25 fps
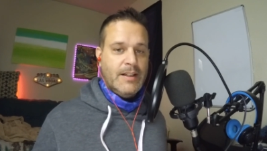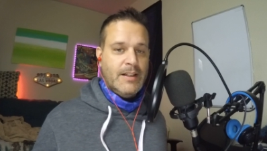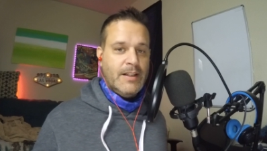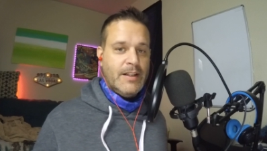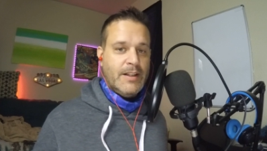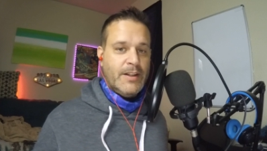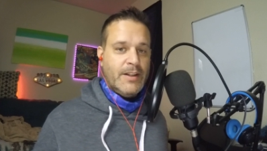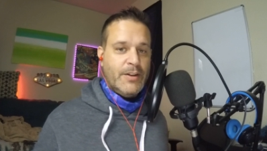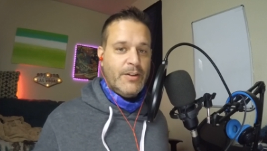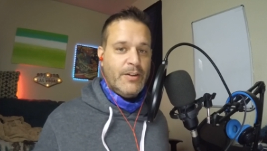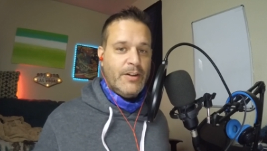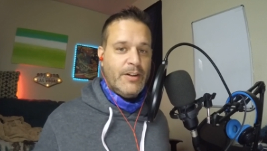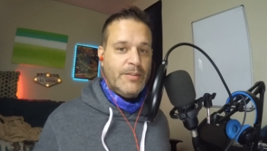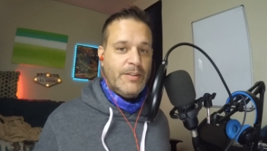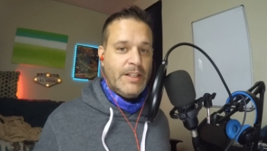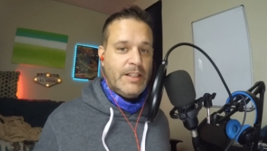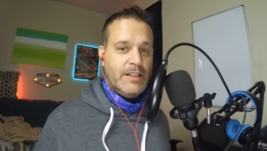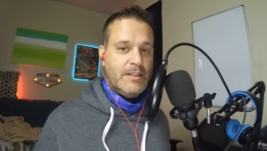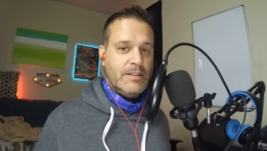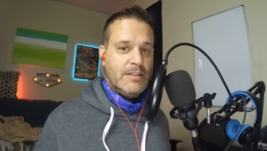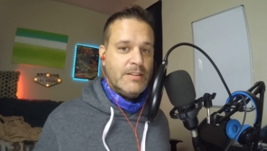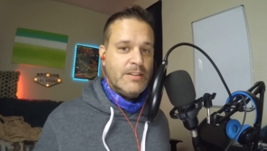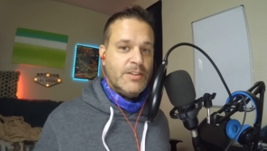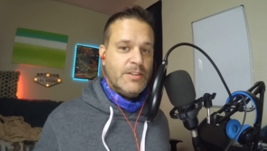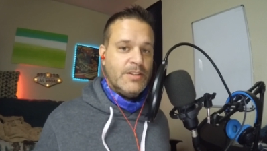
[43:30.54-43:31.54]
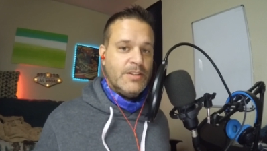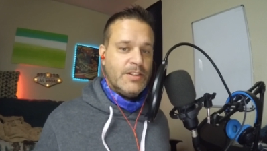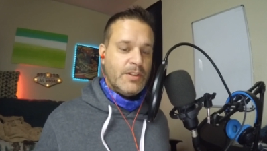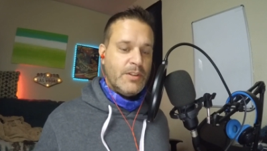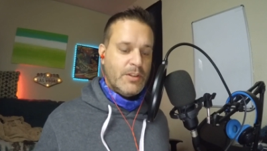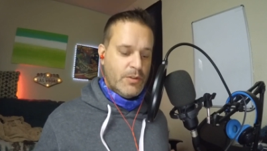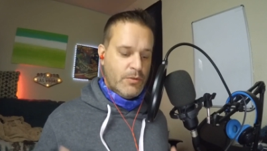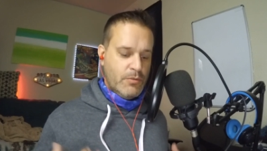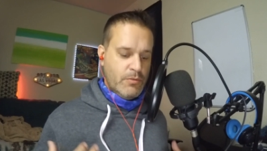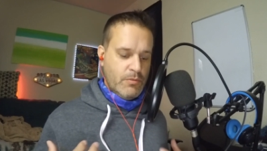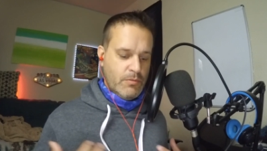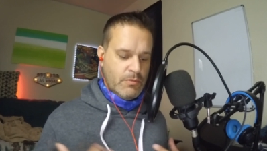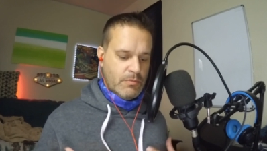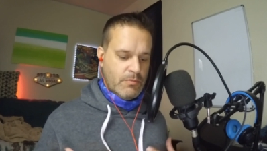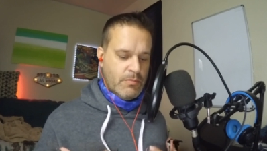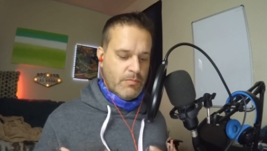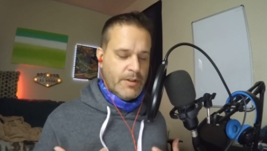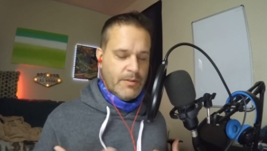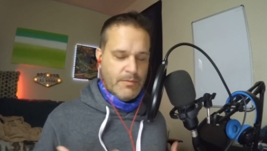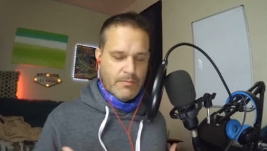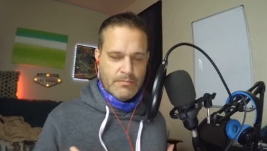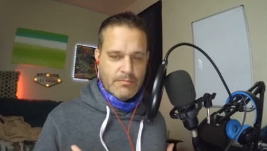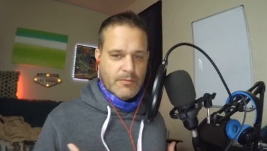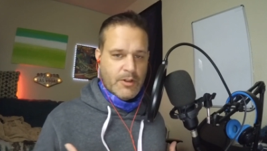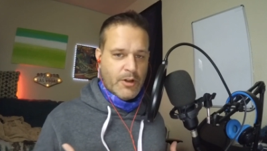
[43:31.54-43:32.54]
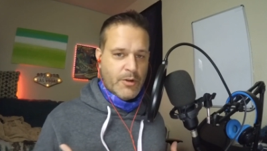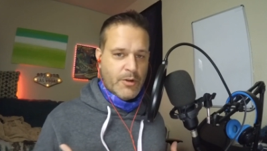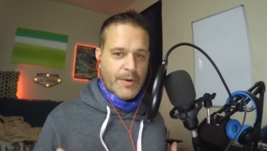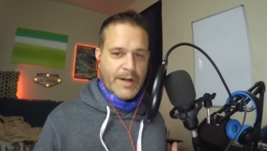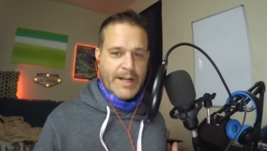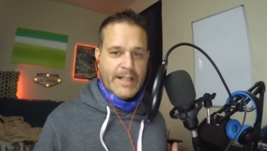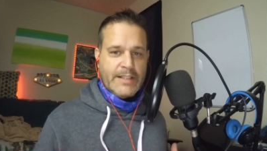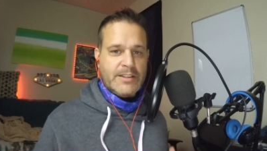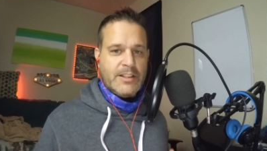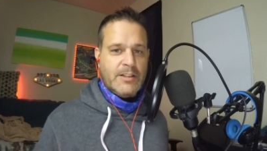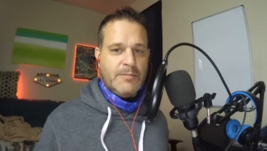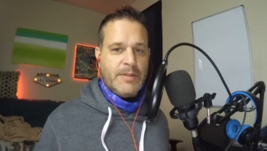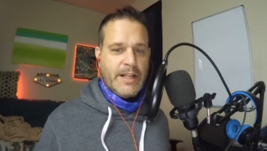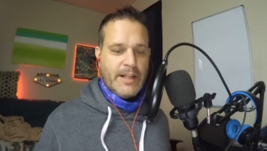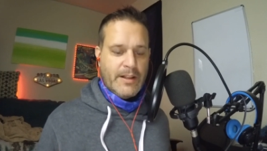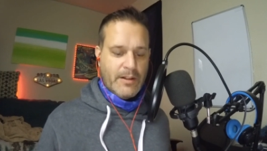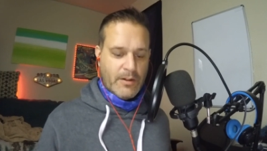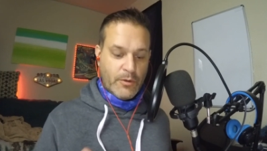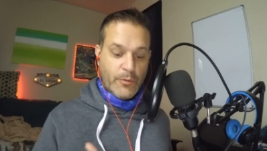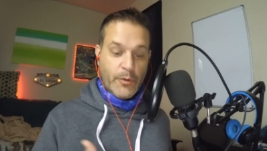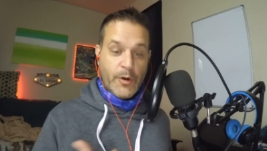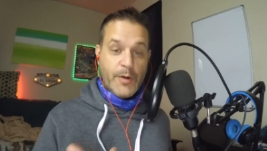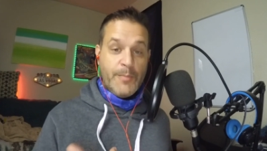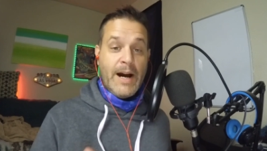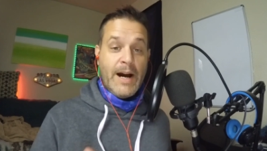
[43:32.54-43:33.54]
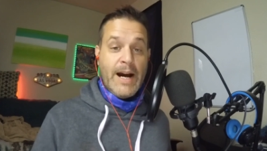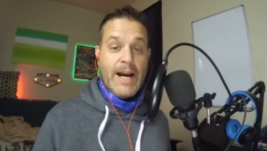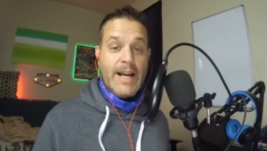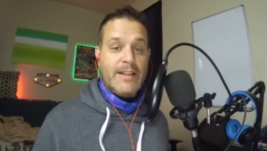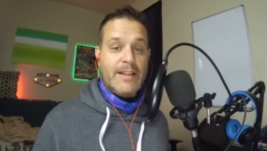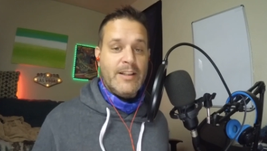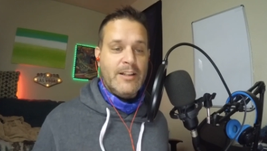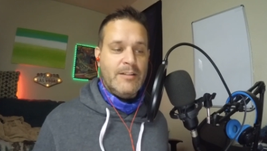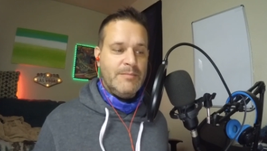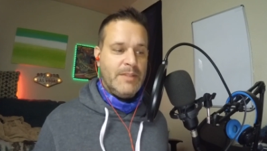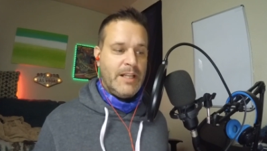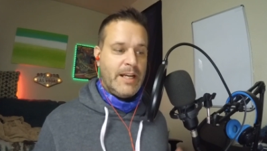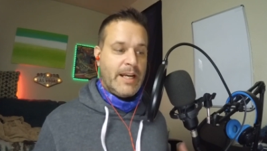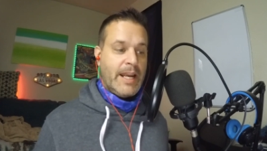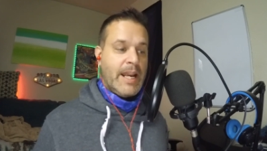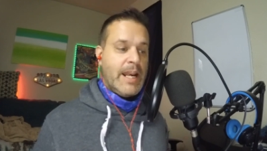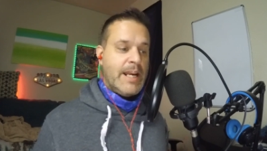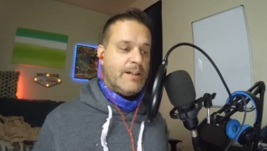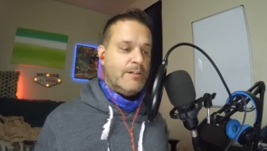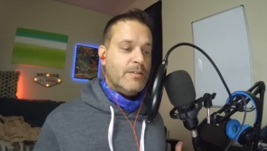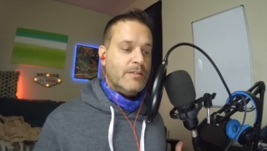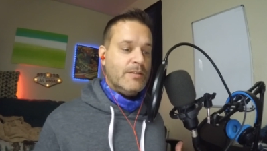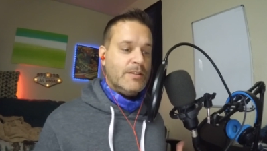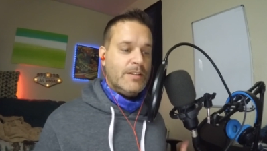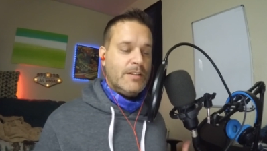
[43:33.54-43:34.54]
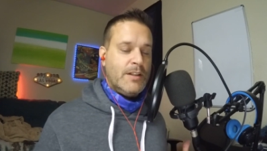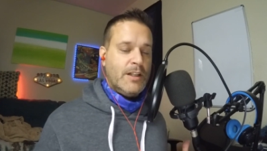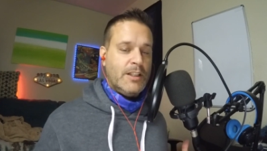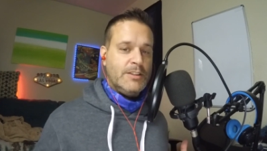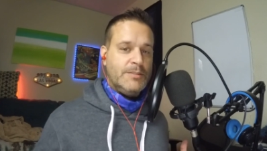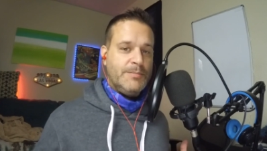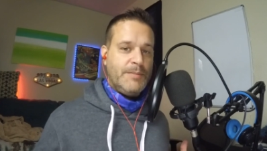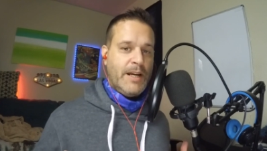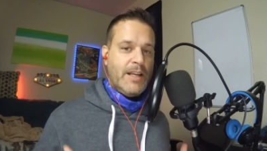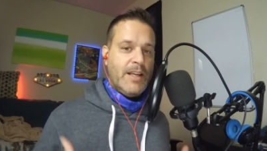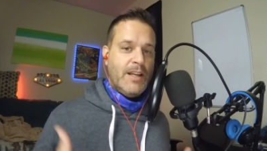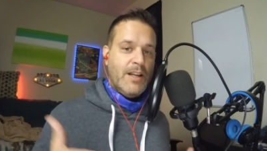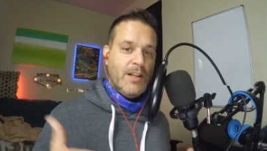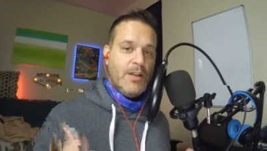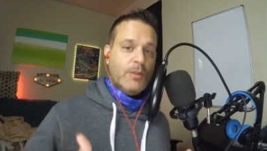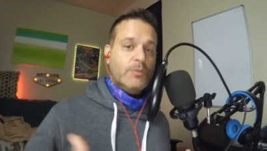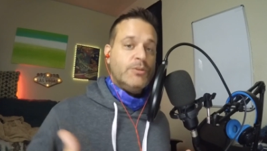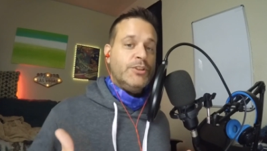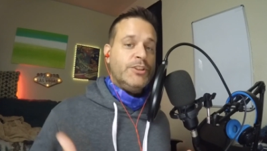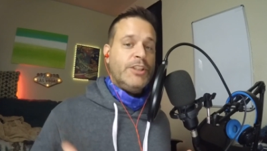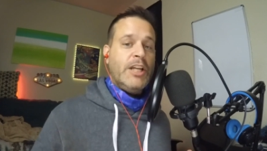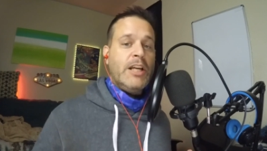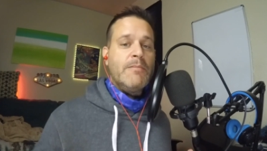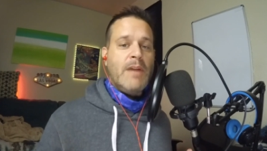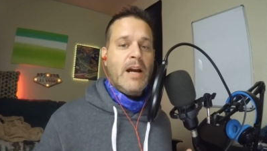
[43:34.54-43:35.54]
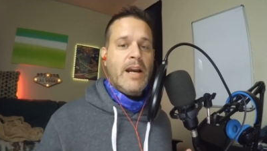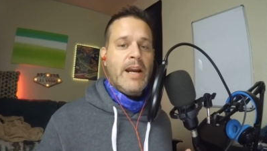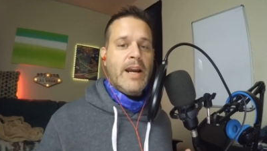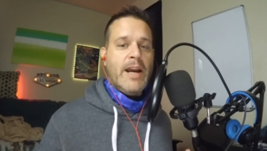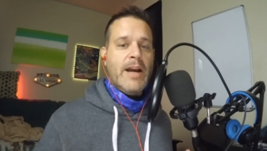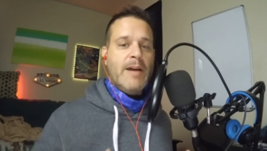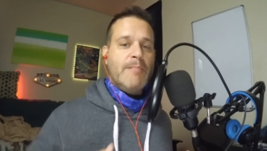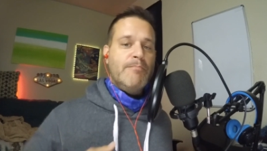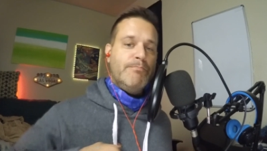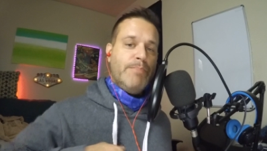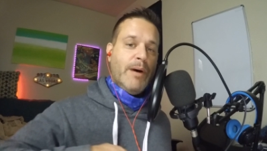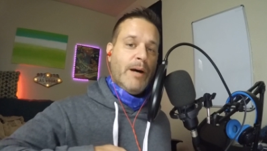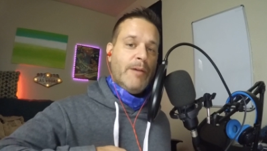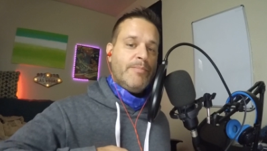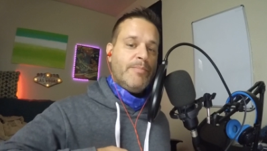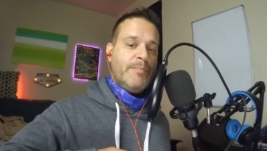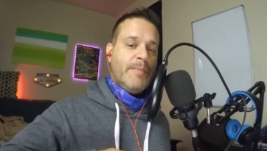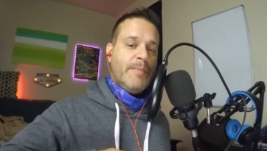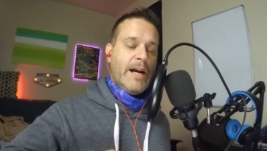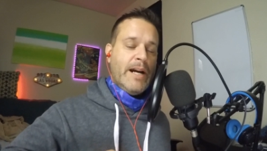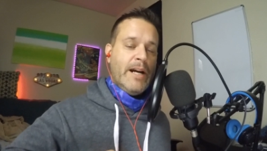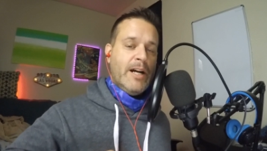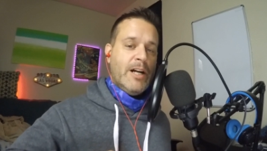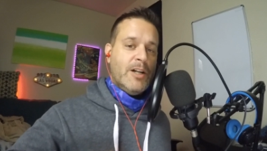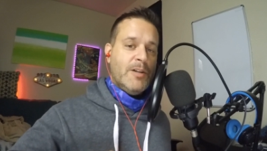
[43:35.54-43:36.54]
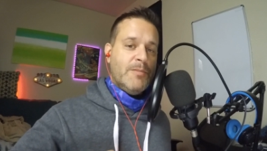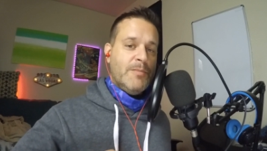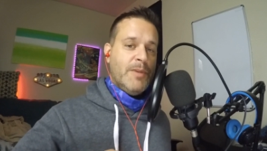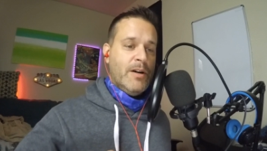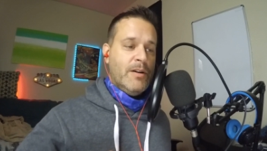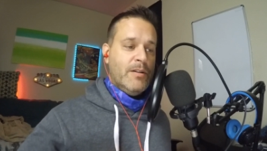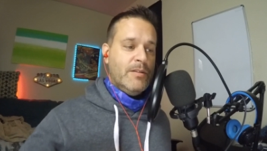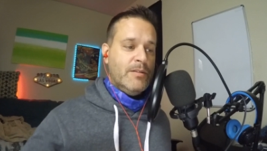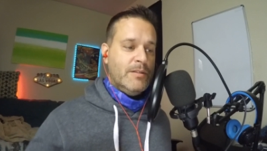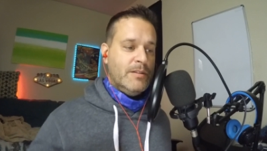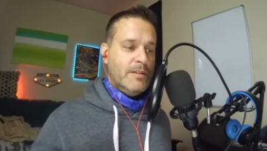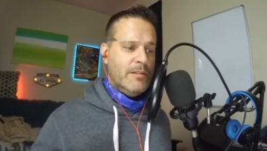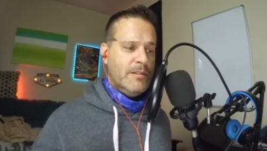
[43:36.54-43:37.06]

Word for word: You know what I mean? So you when you greet somebody, it'll remind them like, hey, don't shake my hand, bump my elbow.